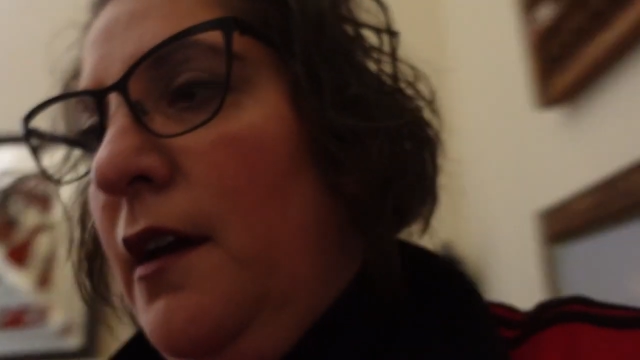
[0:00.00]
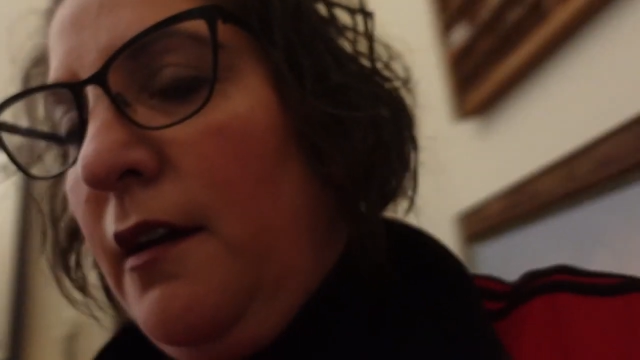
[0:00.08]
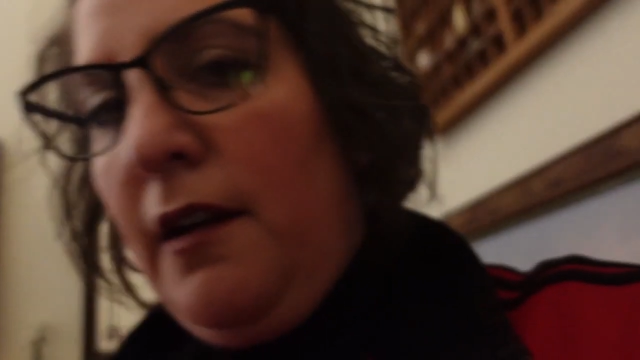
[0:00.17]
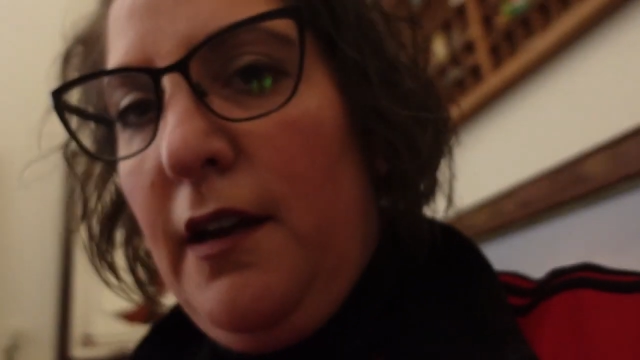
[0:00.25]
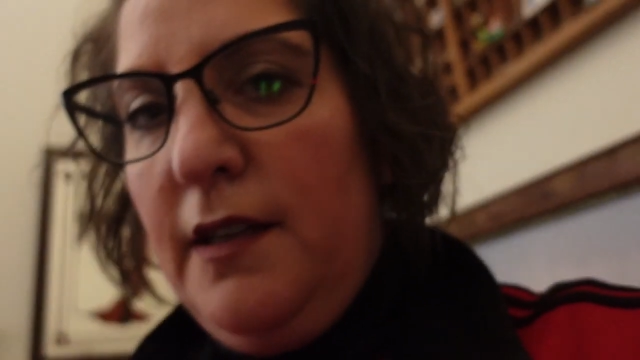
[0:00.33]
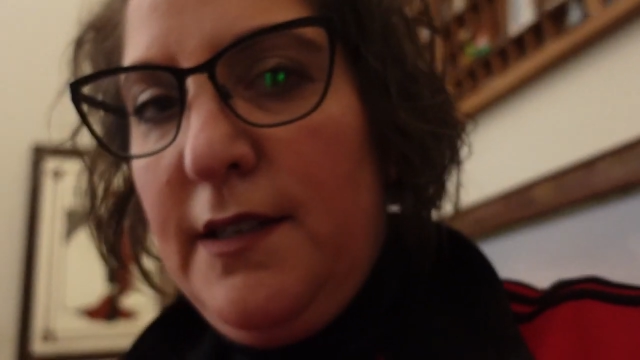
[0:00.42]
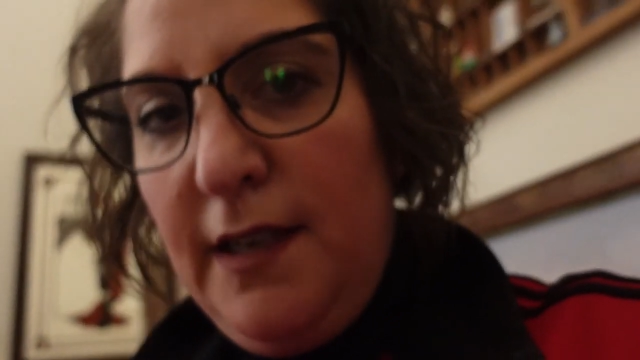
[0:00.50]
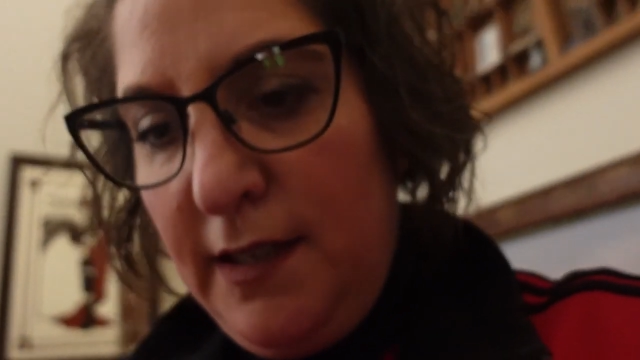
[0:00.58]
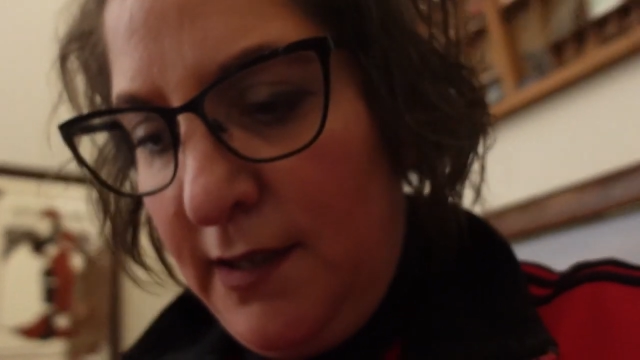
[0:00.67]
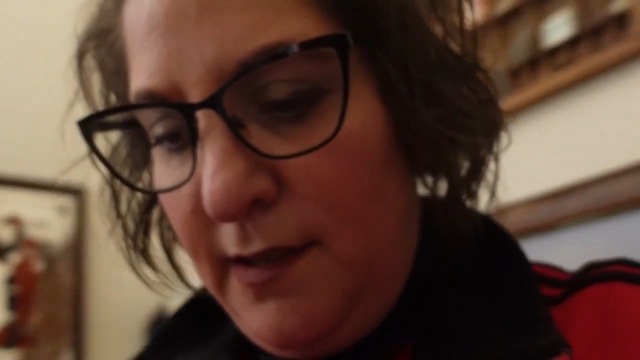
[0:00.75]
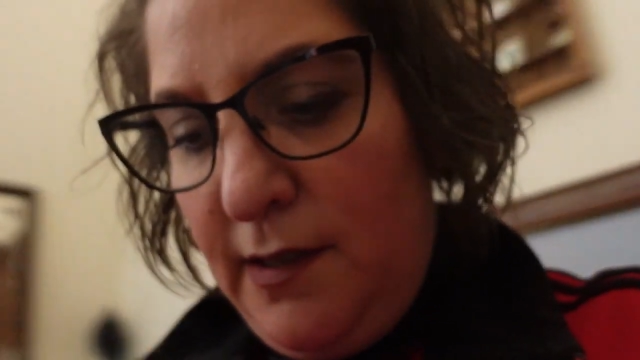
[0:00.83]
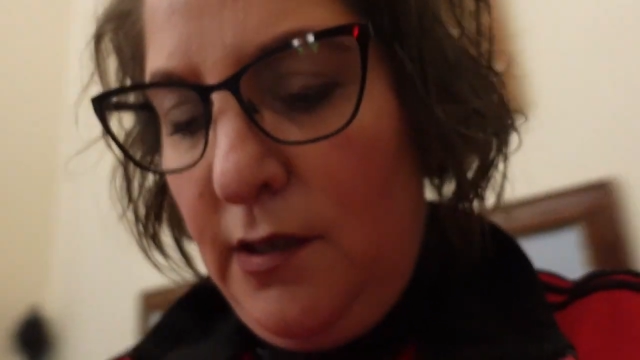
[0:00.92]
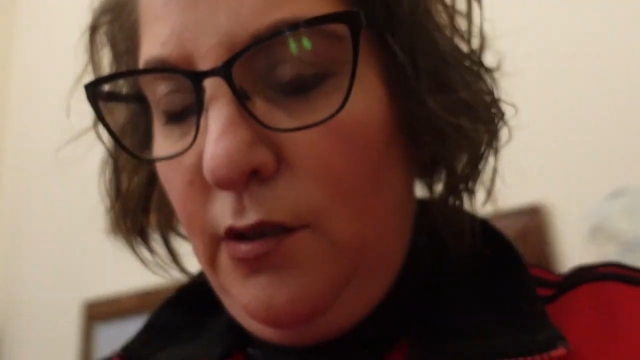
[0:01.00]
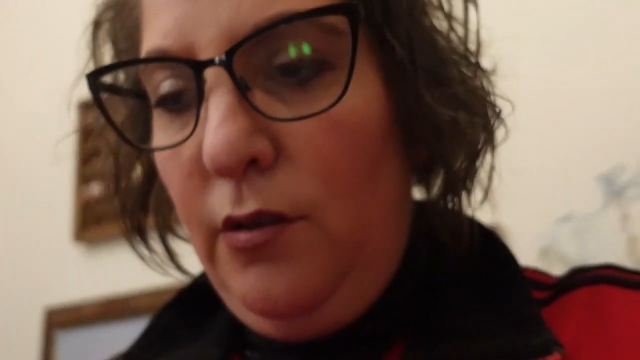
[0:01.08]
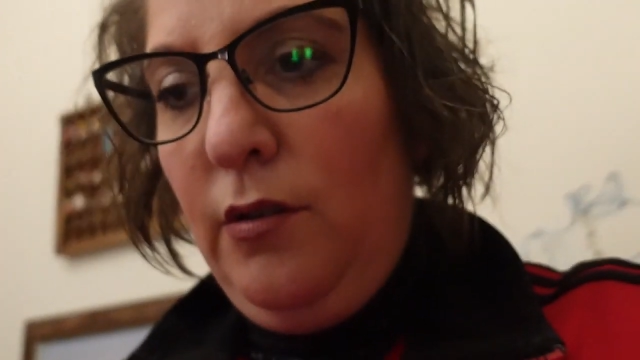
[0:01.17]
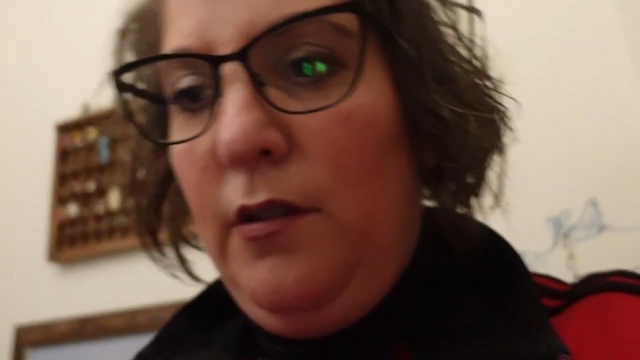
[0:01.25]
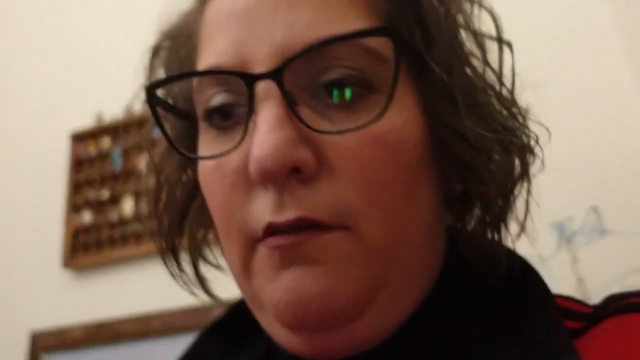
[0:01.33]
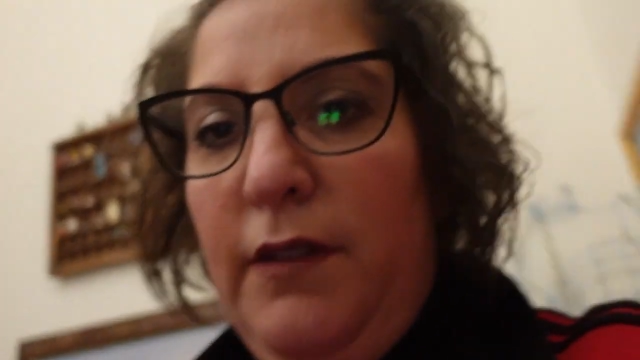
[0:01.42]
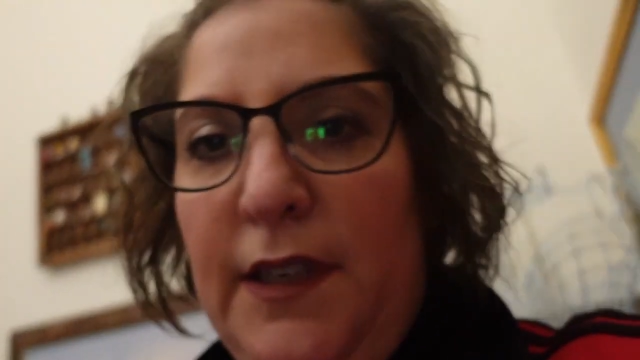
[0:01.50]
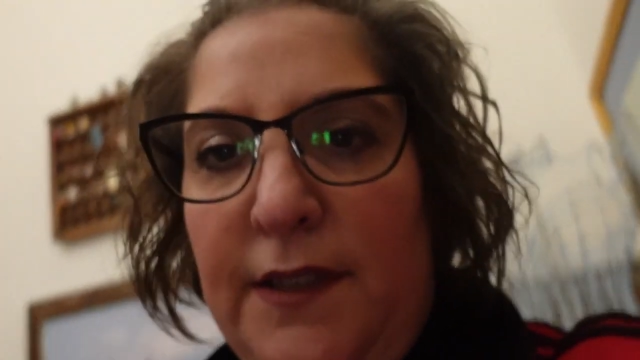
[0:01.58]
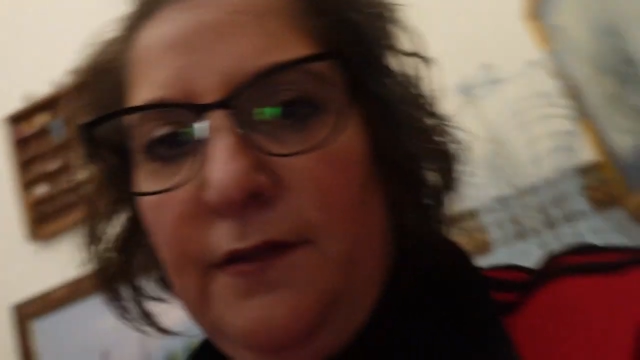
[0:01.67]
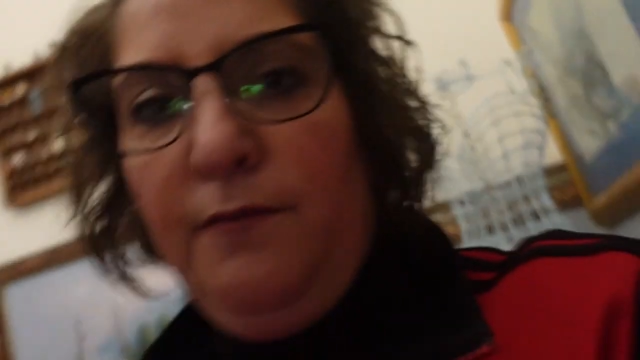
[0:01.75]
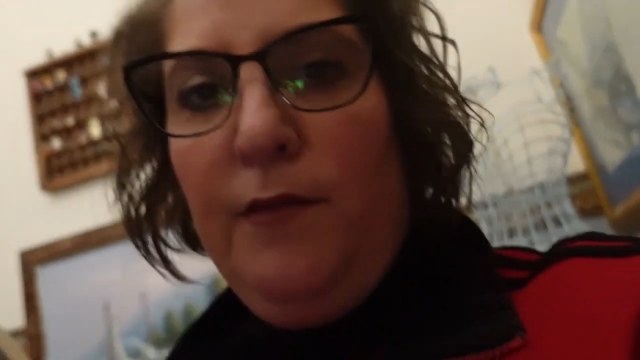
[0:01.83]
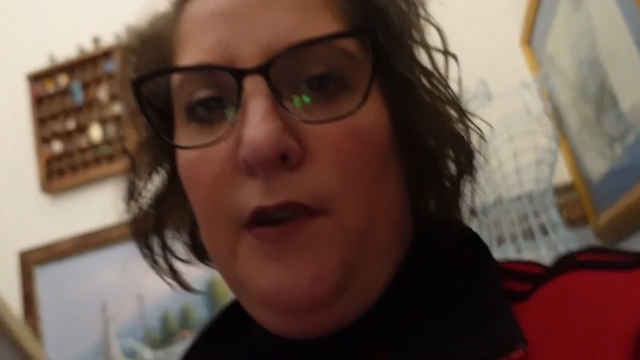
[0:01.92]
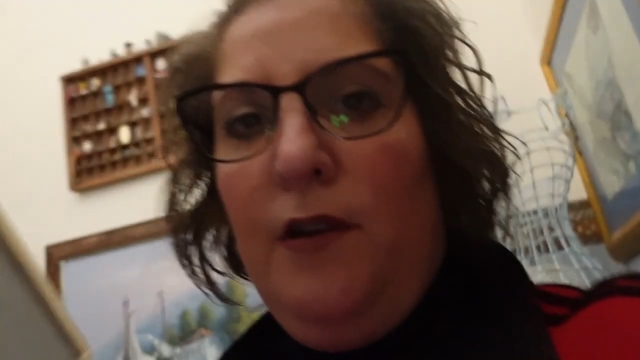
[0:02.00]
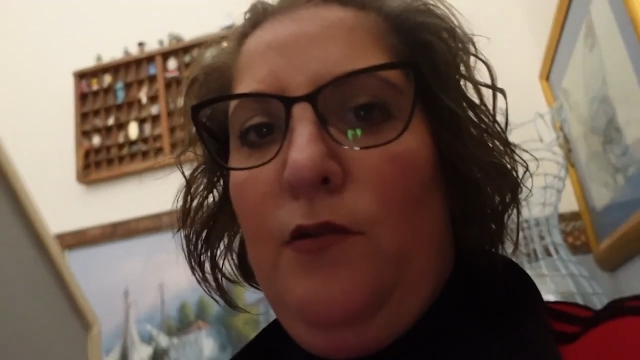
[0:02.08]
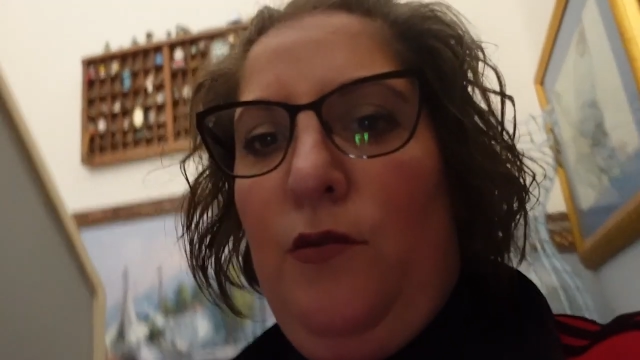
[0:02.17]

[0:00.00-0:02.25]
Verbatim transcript: I'm going to listen to the rest of my